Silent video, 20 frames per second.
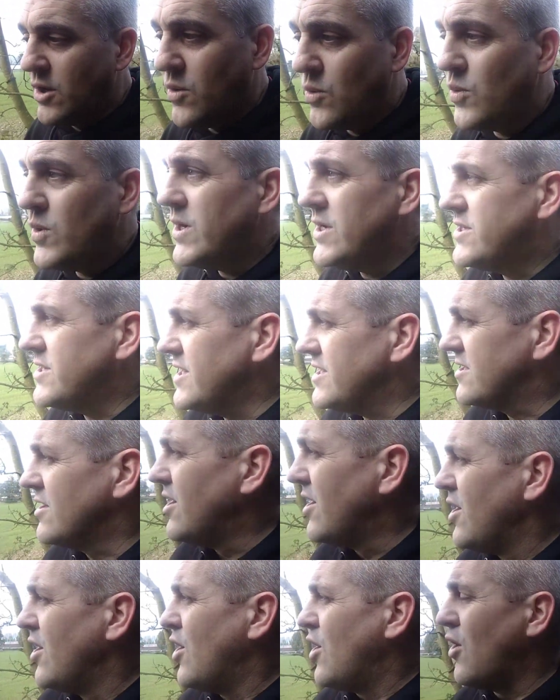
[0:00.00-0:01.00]
We did
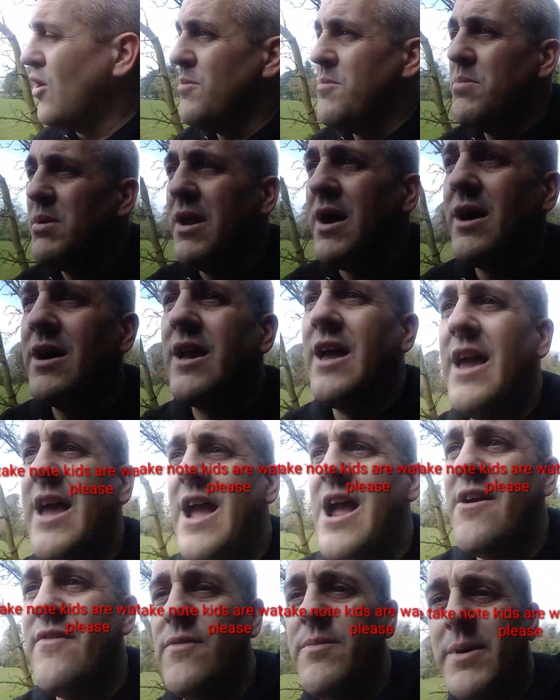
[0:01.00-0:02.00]
unblock
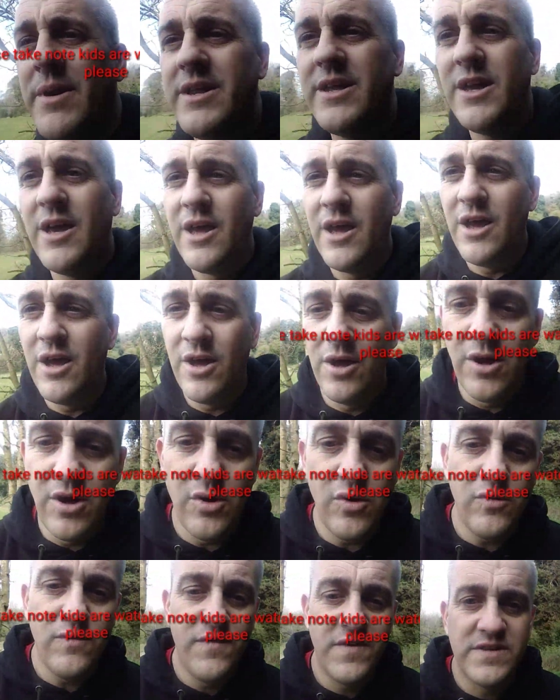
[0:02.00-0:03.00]
everybody
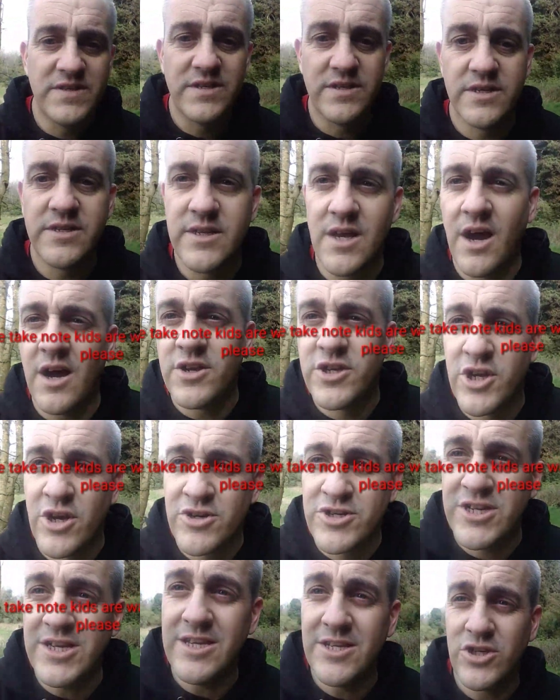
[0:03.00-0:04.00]
who visited us on
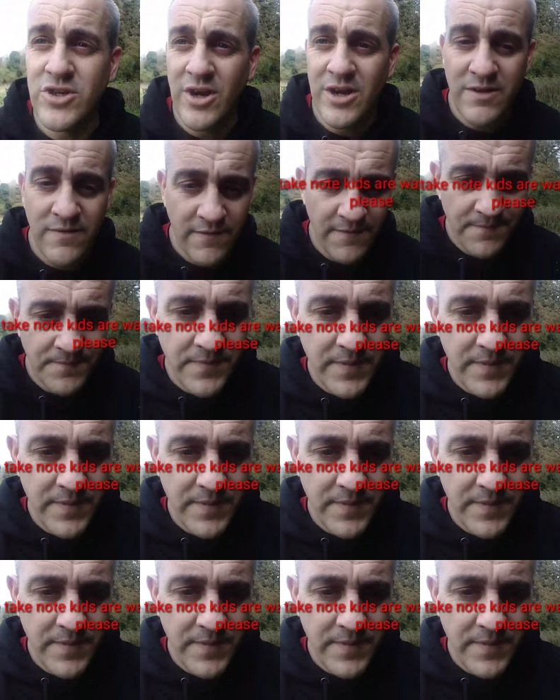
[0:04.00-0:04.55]
30 East Drive.